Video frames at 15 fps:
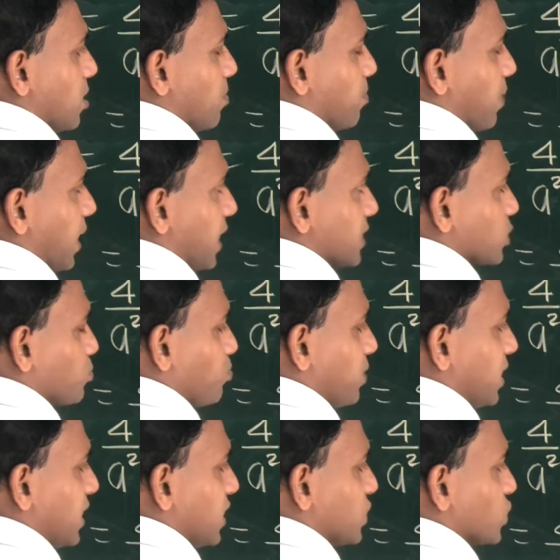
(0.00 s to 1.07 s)
plus
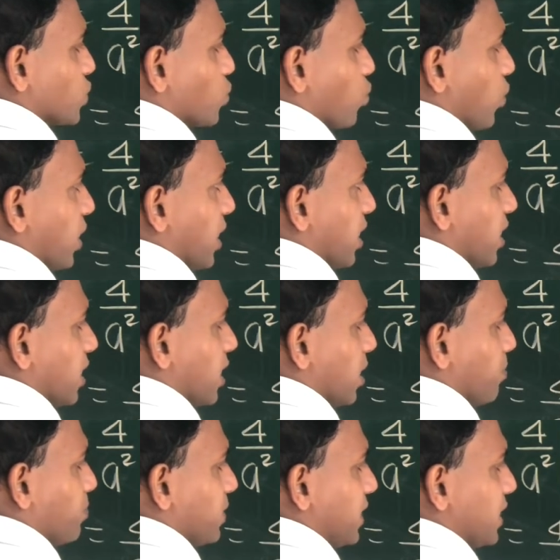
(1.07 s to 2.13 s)
b
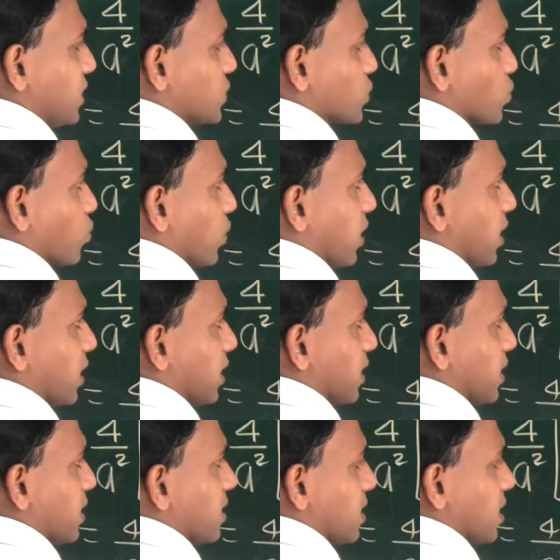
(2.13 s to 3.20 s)
square p
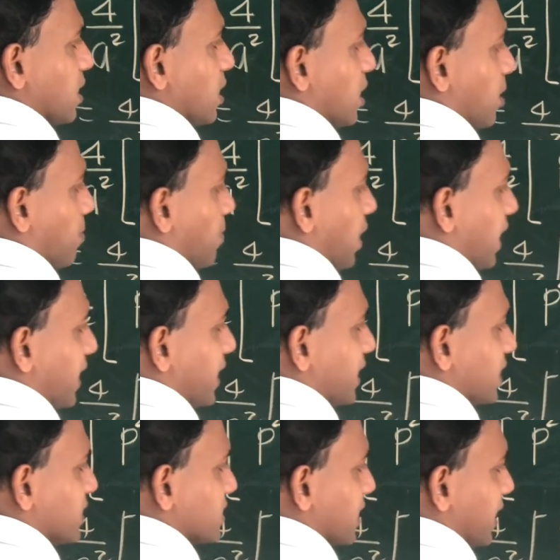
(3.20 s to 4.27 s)
square
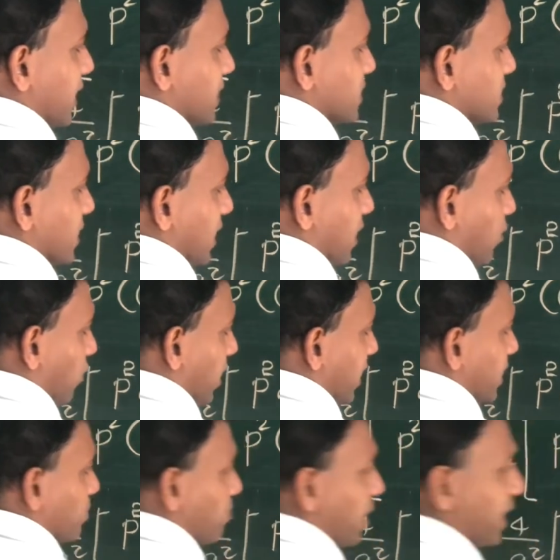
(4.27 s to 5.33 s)
minus ac,
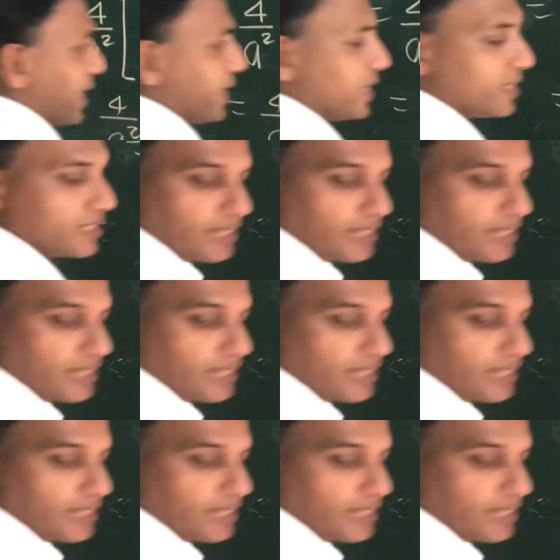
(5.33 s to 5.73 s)
right? Minus